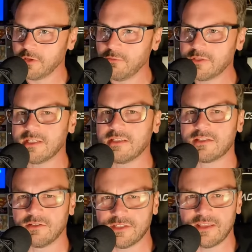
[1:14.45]
but you would see,
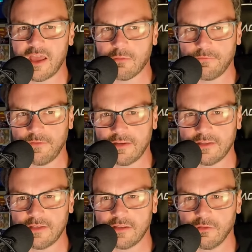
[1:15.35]
still see that
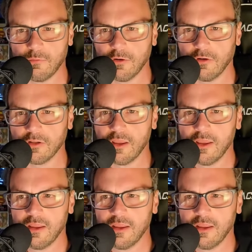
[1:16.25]
reflected in the world.